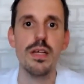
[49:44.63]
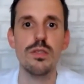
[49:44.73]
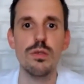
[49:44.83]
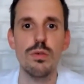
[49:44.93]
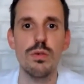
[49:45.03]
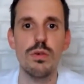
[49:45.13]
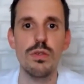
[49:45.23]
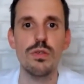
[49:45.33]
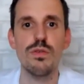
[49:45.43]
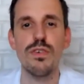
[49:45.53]
to
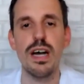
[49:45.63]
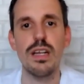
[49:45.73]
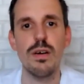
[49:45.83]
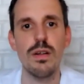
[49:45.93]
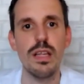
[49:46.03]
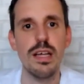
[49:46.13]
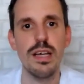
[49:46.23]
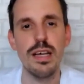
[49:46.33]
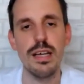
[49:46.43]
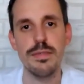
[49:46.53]
find all
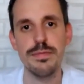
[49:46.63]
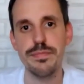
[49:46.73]
the